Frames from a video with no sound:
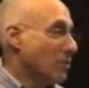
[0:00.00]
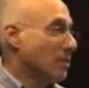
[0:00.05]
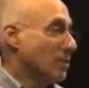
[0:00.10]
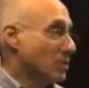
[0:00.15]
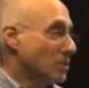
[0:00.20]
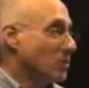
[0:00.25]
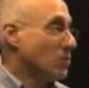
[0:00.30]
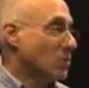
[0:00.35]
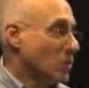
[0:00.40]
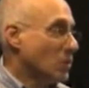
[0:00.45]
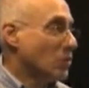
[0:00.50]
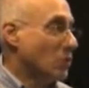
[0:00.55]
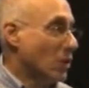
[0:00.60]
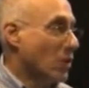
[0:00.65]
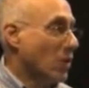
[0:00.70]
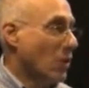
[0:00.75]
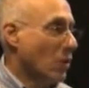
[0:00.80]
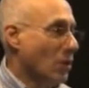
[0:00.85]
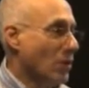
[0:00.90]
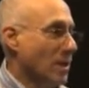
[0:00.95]
is, is
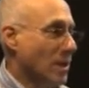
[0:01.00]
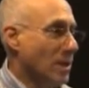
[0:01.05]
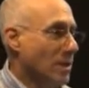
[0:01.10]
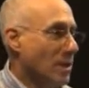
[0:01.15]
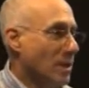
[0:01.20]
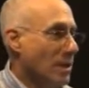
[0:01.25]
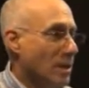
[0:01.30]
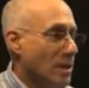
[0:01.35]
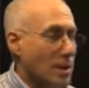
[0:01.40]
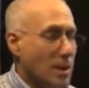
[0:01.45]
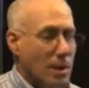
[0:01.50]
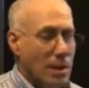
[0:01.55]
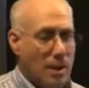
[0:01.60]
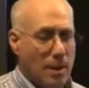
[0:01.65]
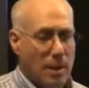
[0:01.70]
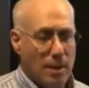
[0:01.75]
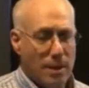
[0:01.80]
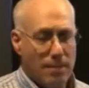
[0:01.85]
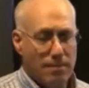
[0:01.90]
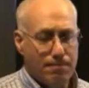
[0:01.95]
withholding it.
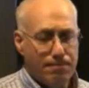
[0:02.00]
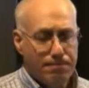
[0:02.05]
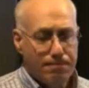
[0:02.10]
Um,